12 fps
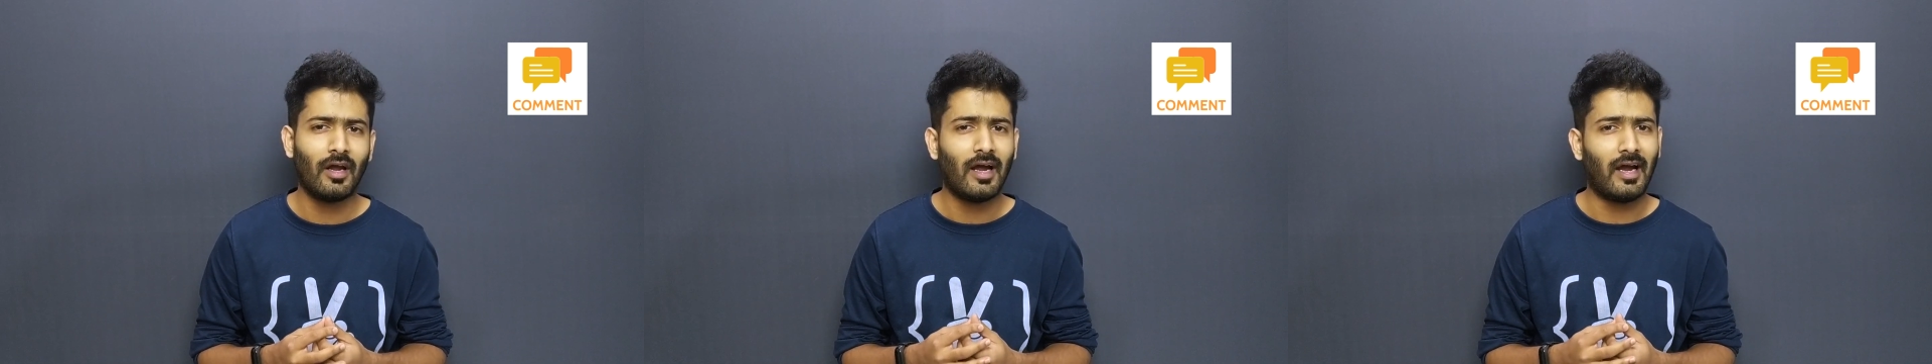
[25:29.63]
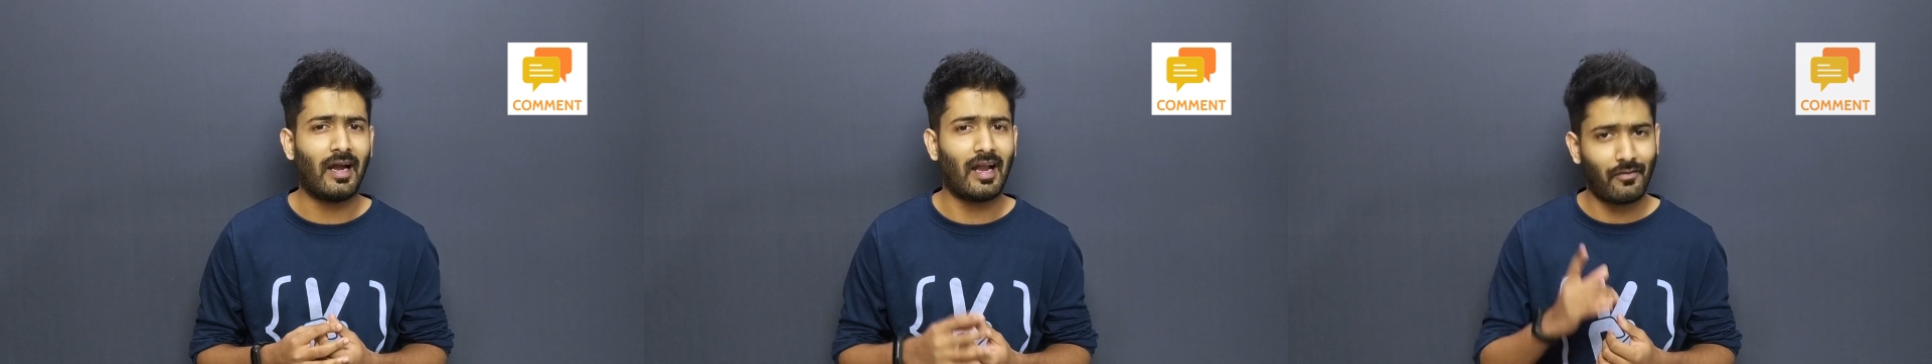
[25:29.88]

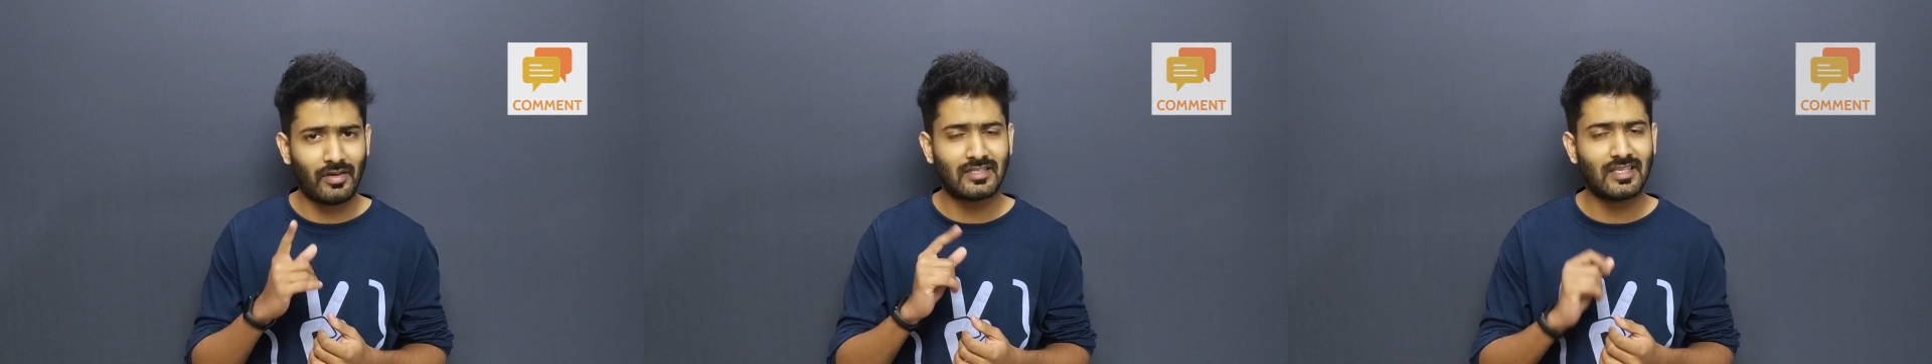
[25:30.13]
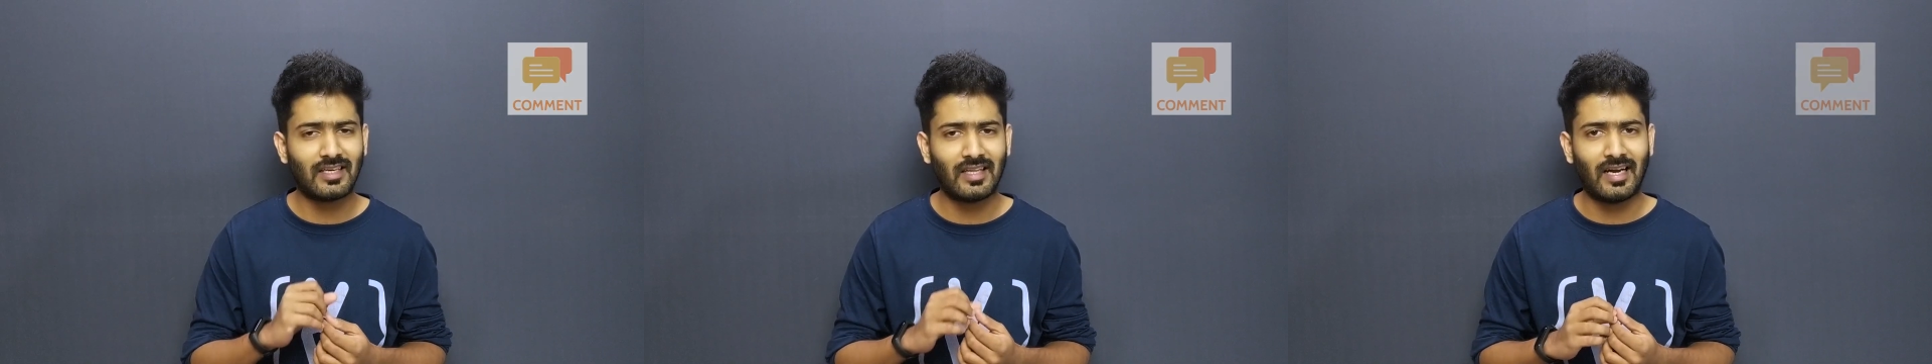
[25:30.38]
And having
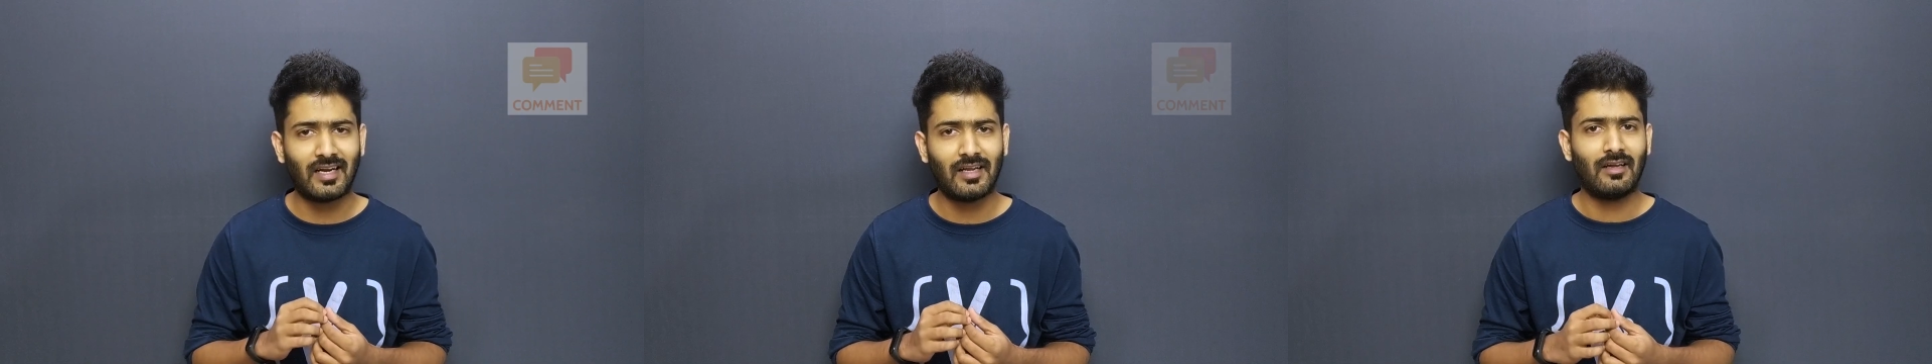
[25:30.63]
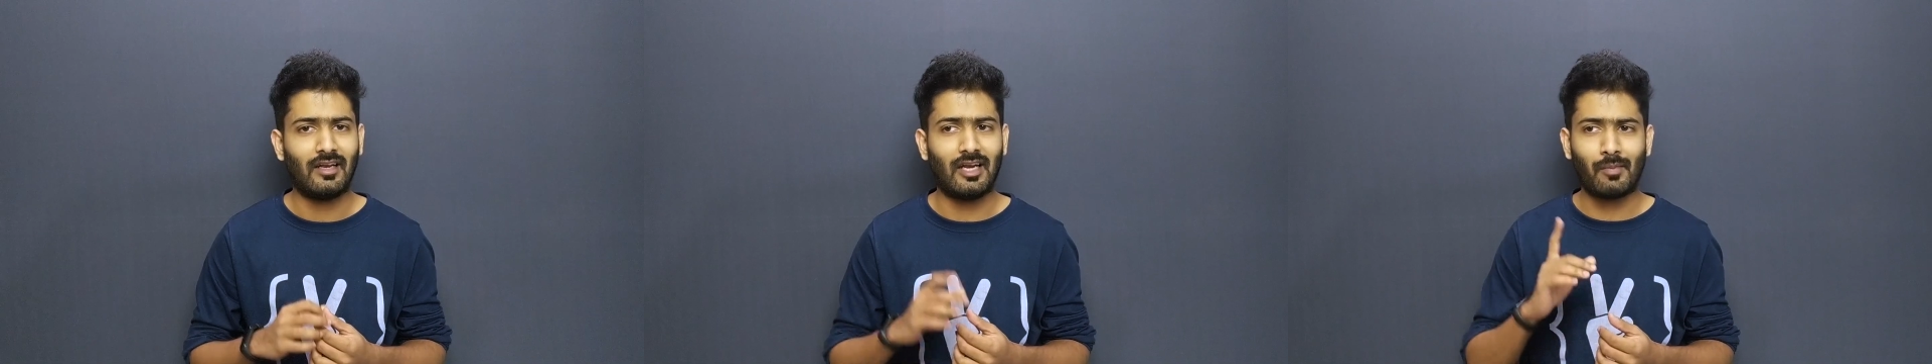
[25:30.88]
said that,
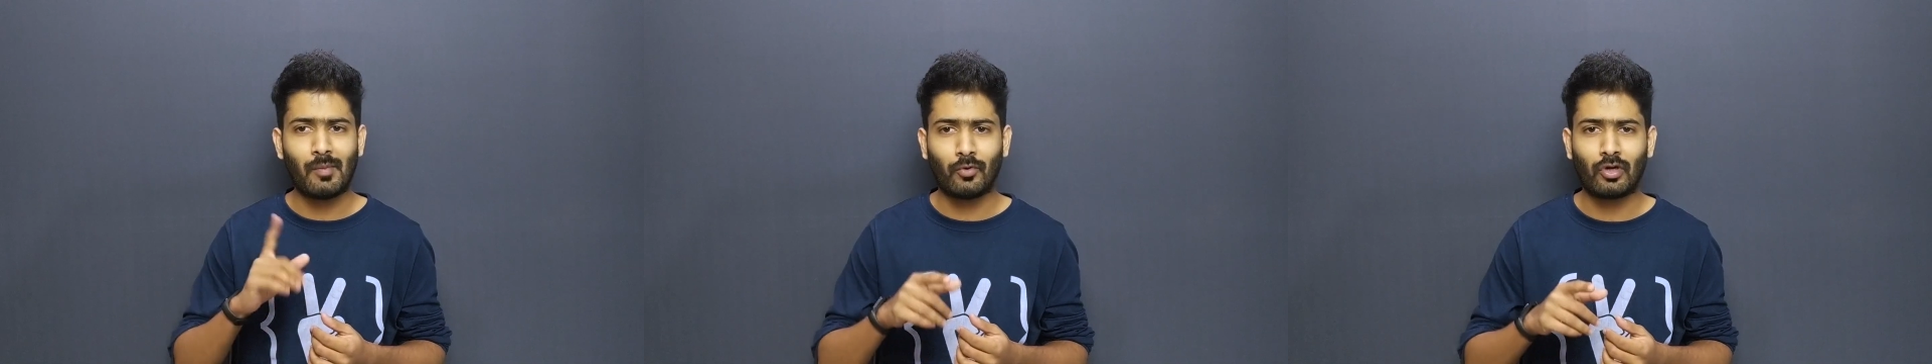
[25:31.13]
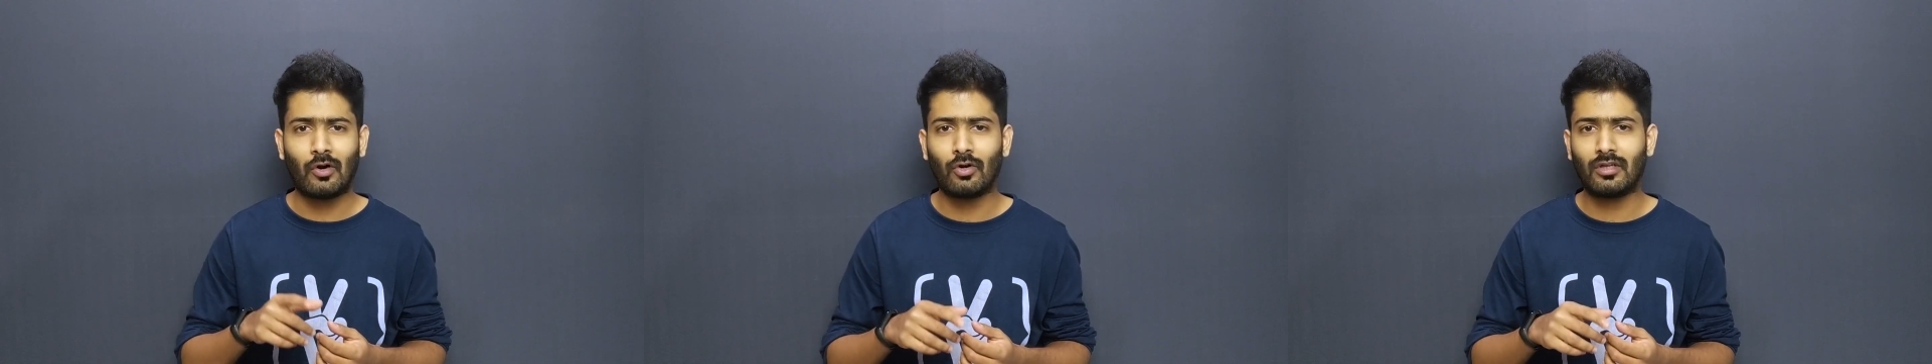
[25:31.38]
let me put
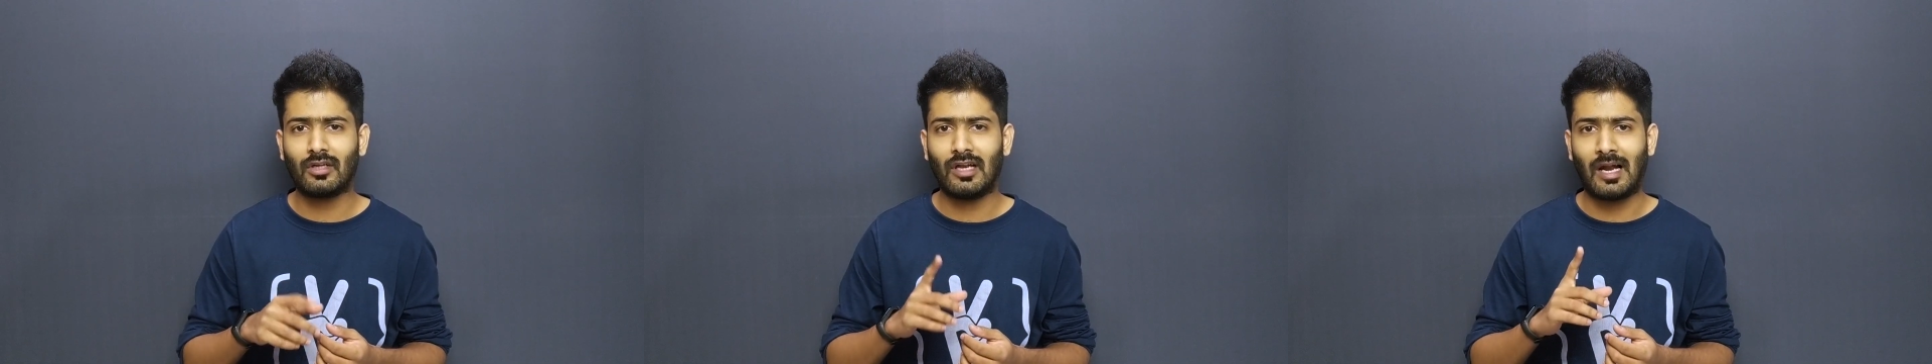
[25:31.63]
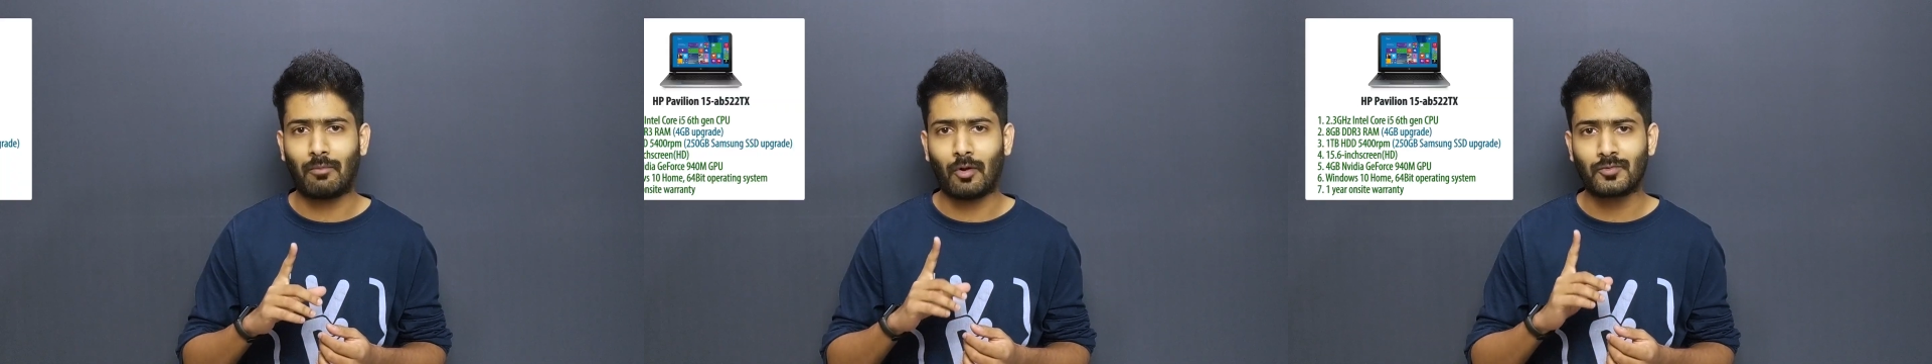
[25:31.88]
out the
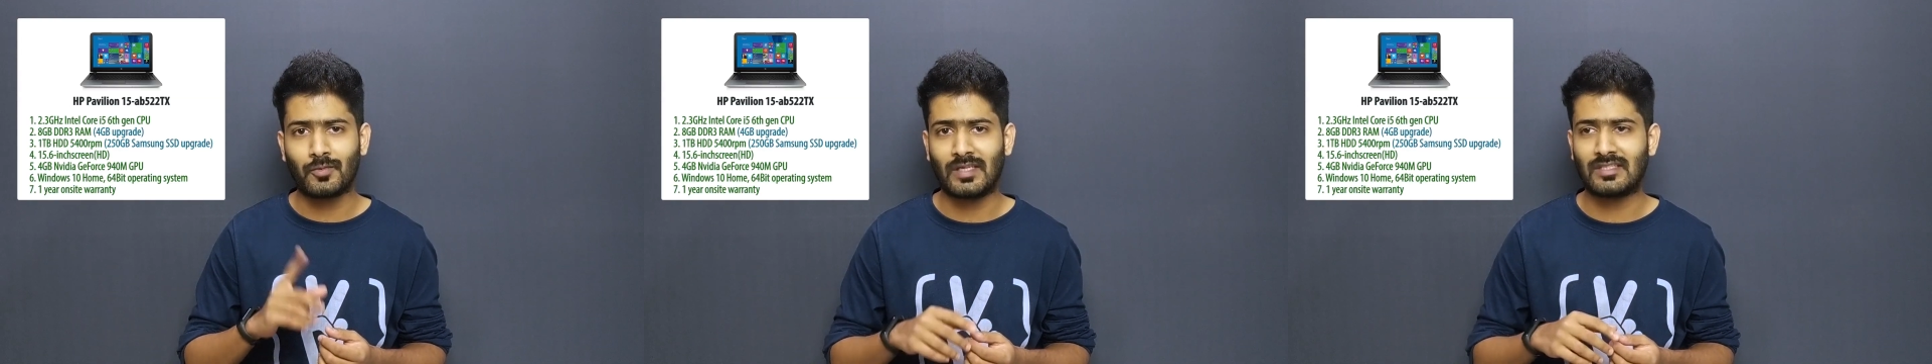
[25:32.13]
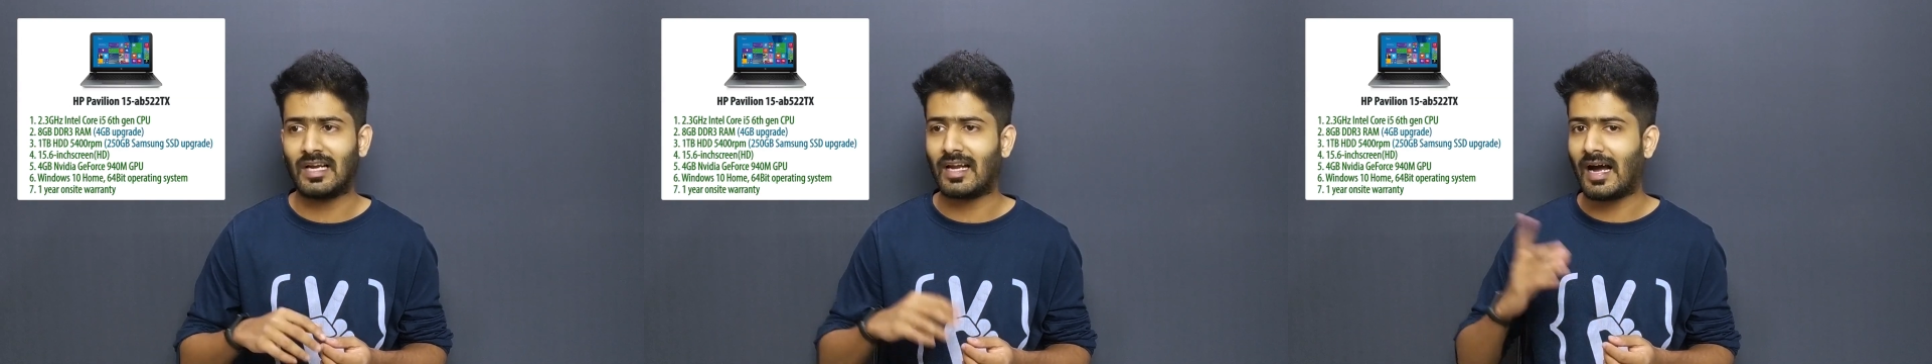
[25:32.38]
laptop specs
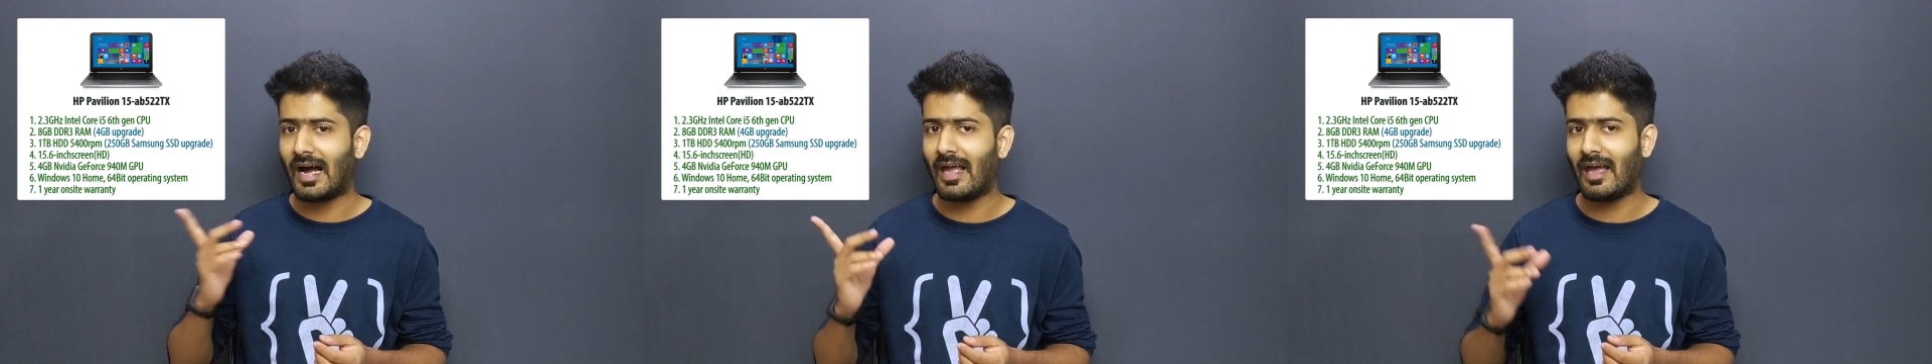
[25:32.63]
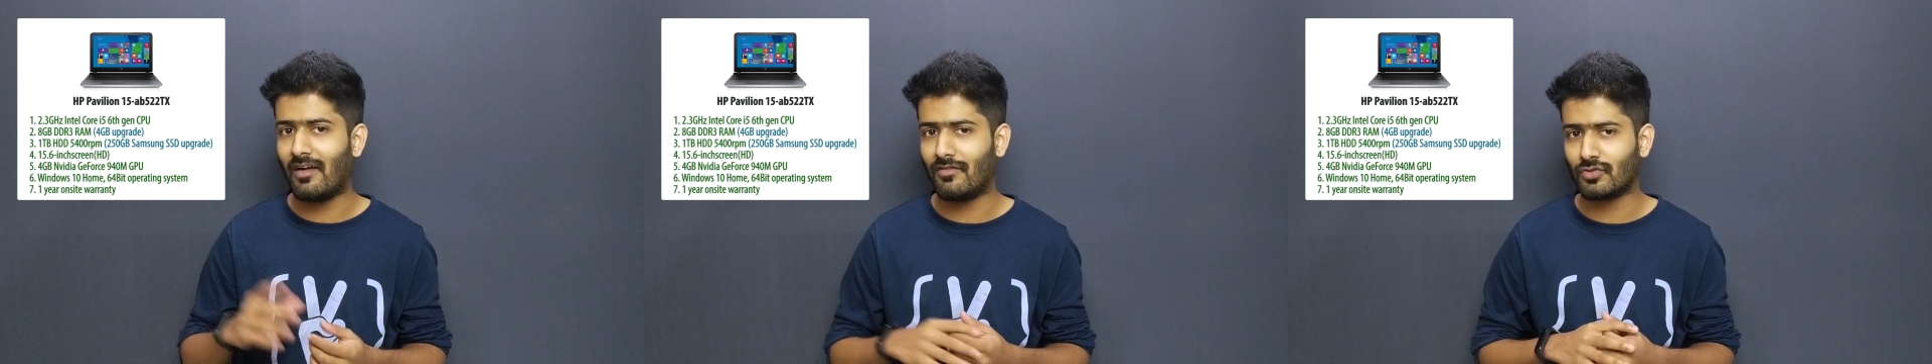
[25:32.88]
that I have.